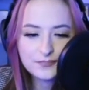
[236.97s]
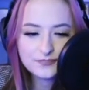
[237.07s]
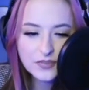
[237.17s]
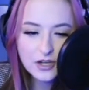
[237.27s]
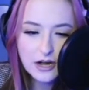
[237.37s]

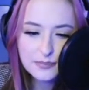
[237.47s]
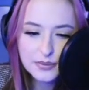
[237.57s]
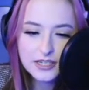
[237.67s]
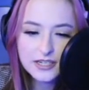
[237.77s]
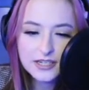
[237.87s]

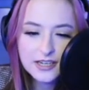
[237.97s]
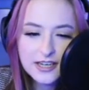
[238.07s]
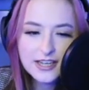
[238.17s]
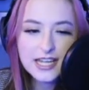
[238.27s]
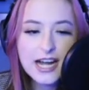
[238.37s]
copied
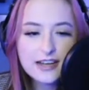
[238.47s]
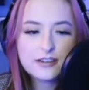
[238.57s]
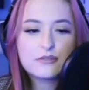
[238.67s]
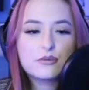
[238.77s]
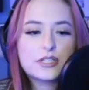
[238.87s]
kind
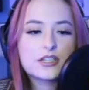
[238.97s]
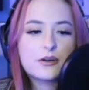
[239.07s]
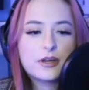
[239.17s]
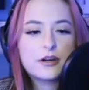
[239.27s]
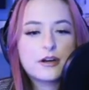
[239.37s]
of what's
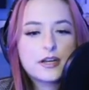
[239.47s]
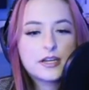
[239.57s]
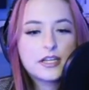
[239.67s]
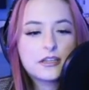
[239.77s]
going on in the